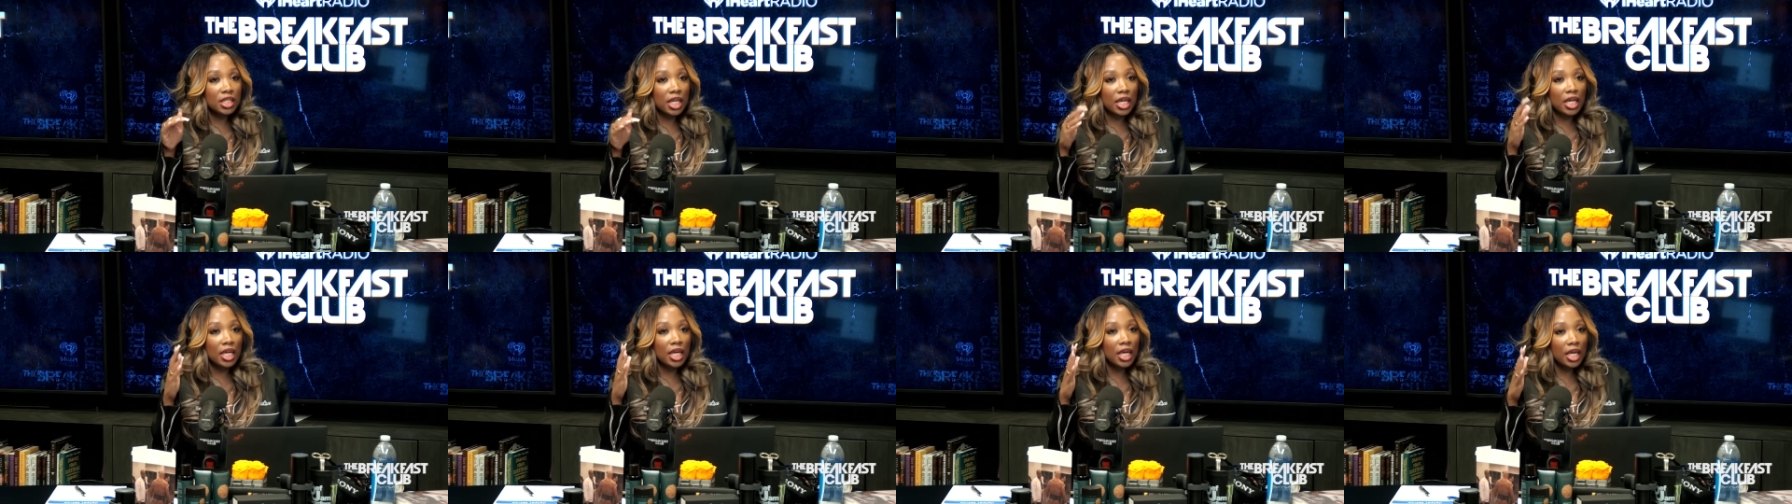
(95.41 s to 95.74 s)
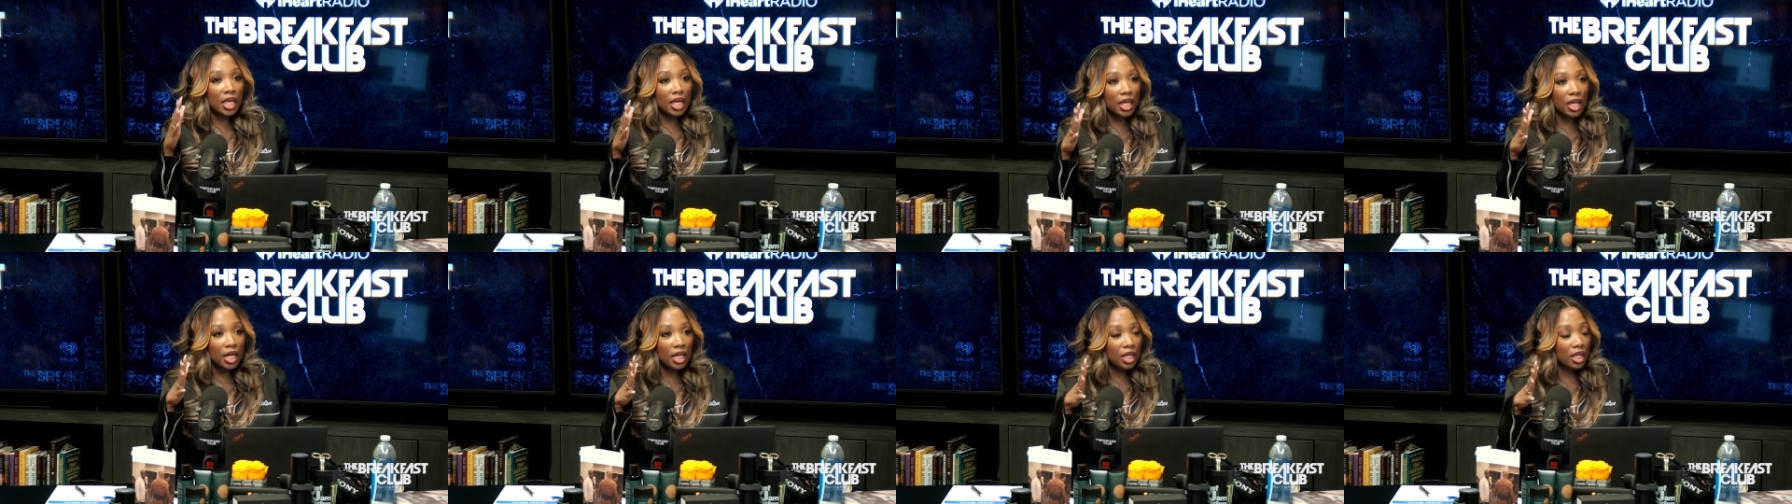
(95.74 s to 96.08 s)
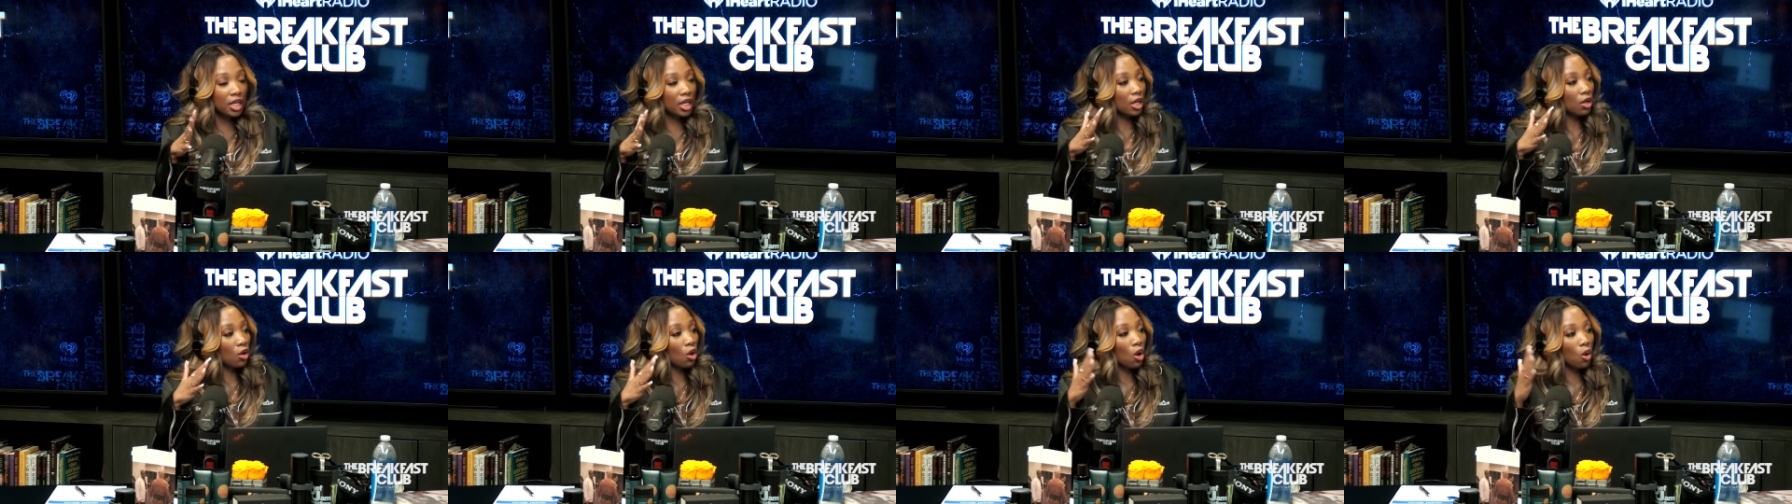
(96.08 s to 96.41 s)
they hit and
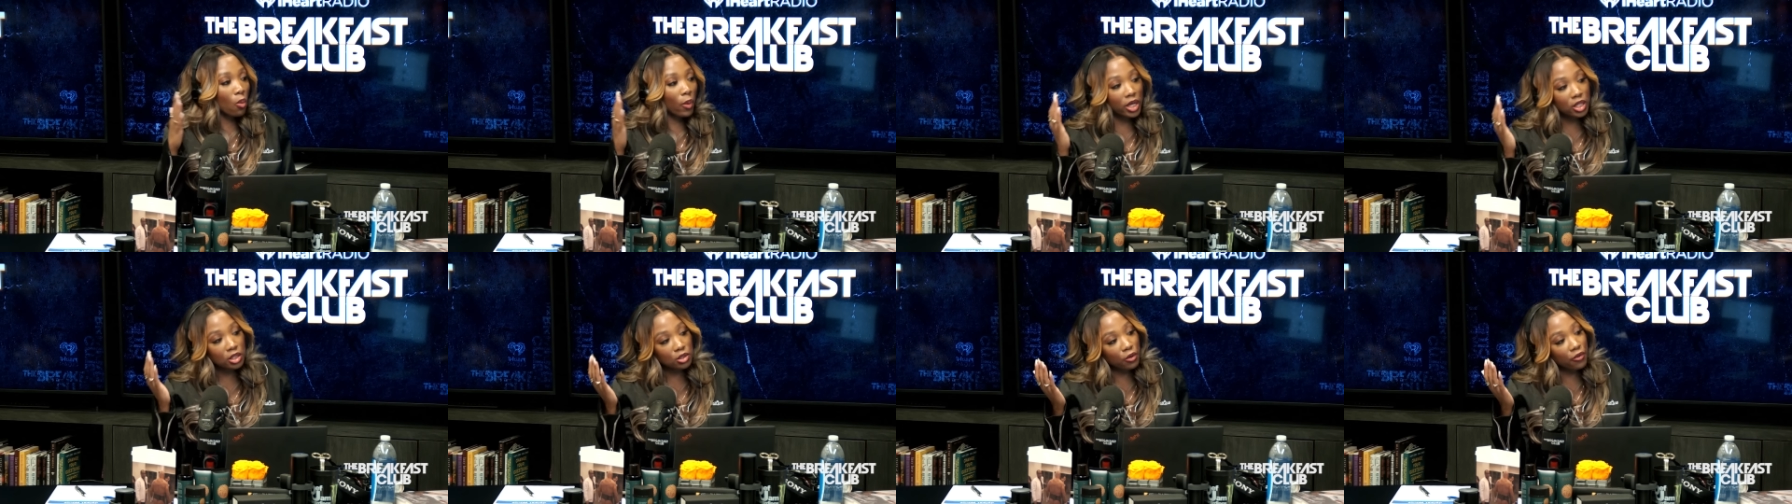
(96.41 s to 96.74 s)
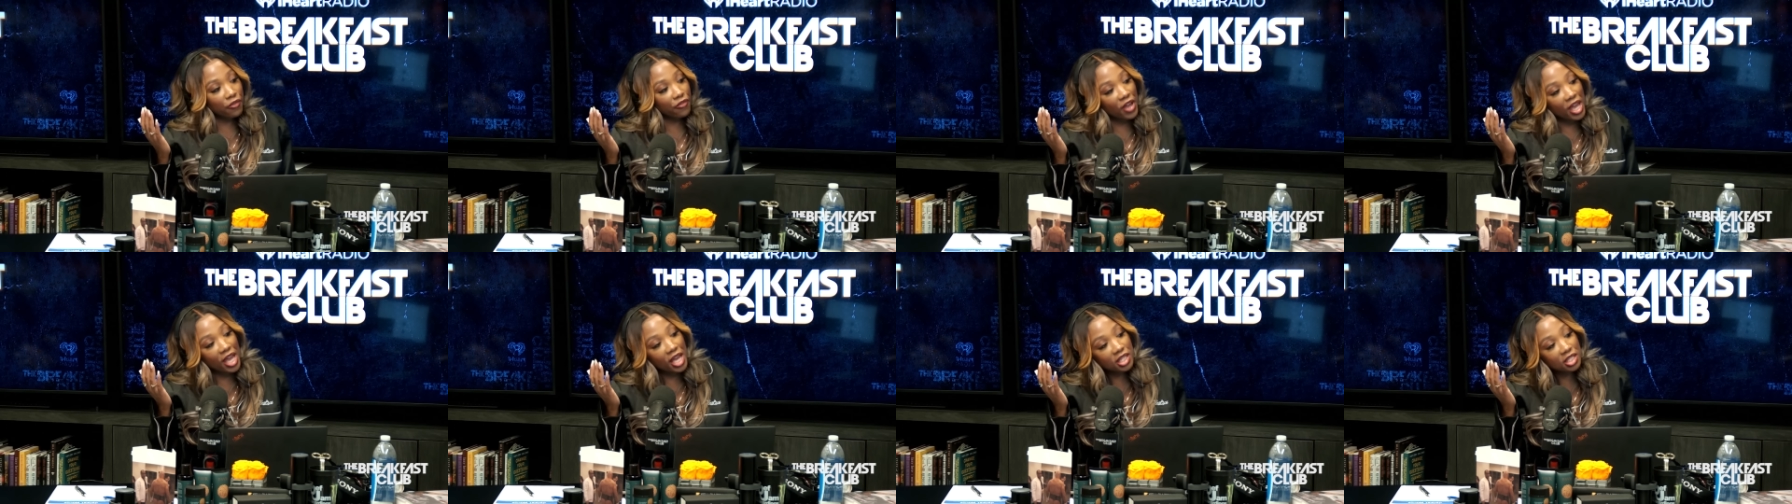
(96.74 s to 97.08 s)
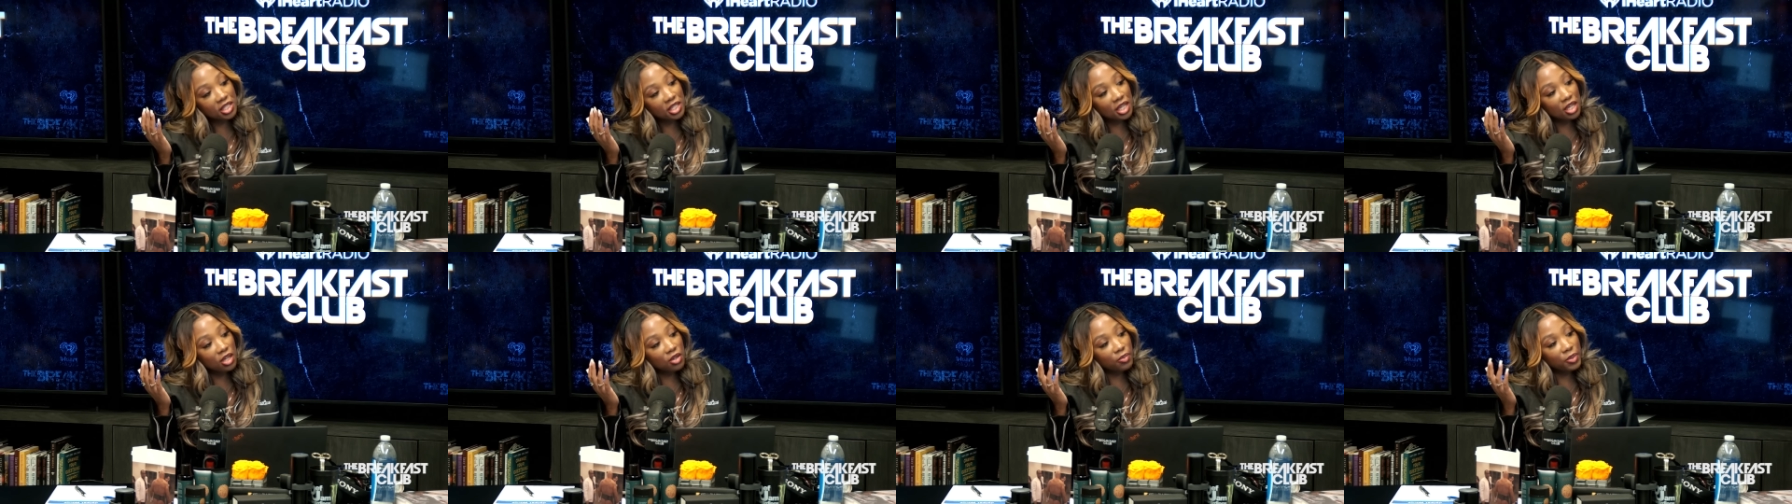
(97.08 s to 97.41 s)
then they go away so
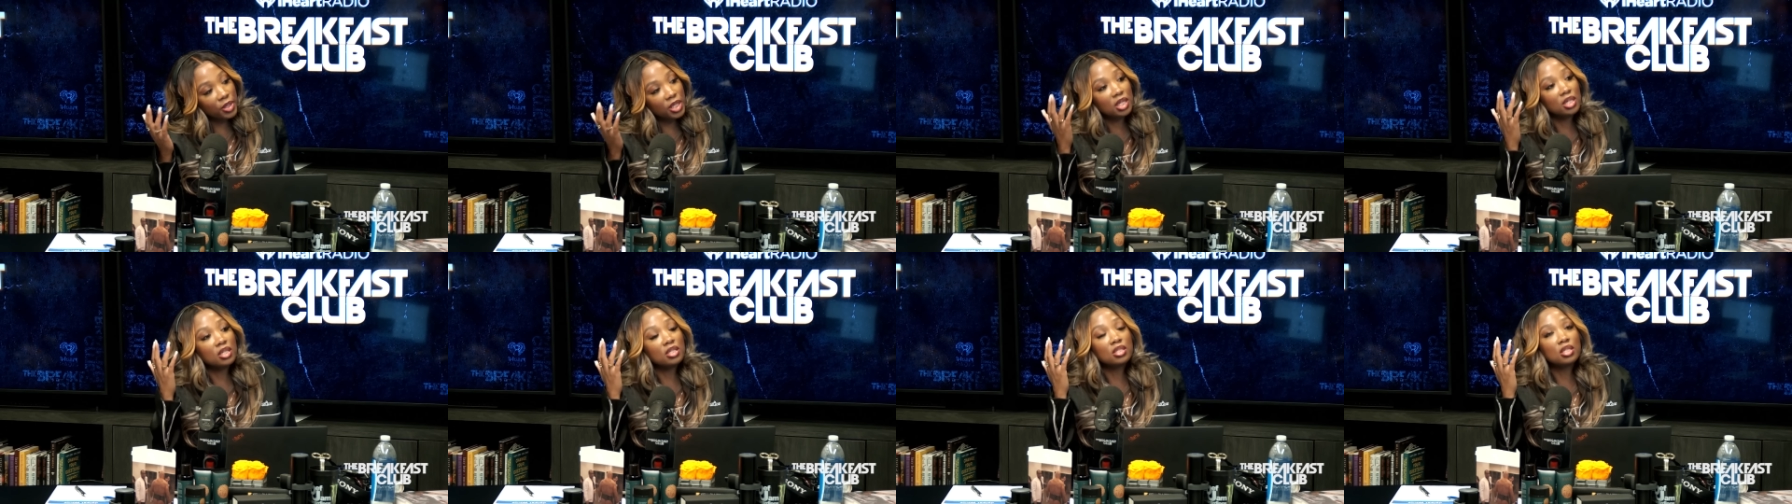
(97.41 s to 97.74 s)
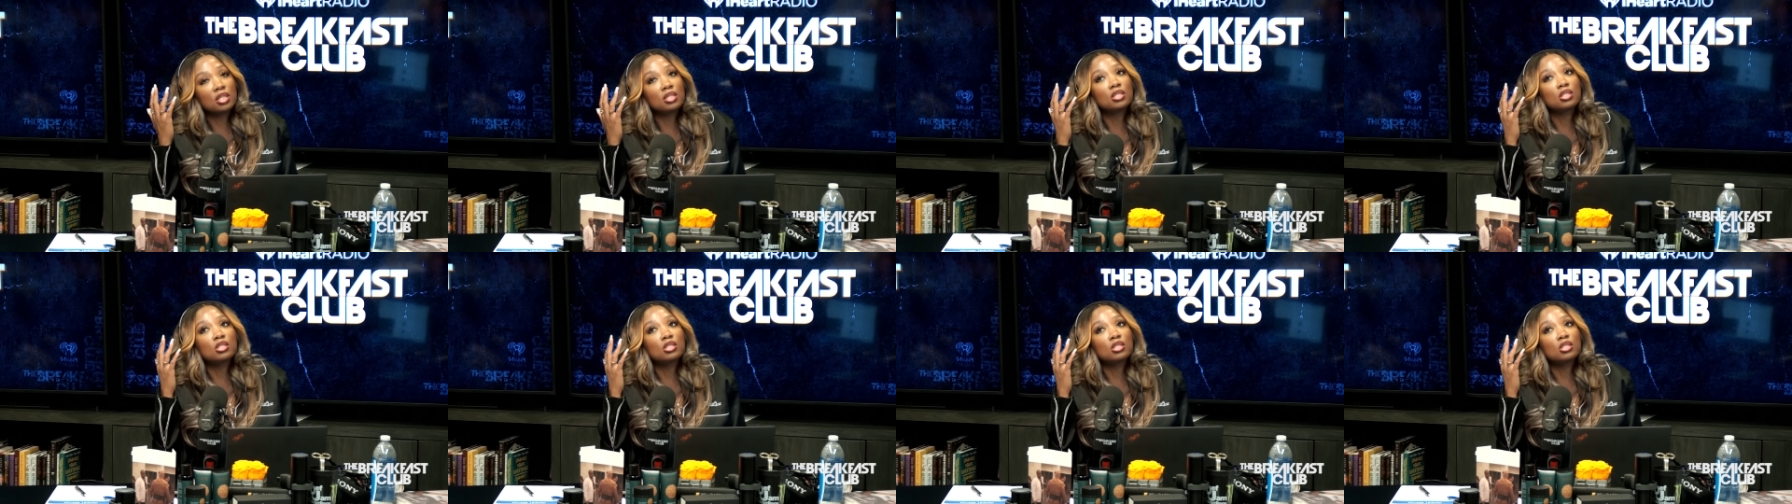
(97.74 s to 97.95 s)
fast now because mm-hmm.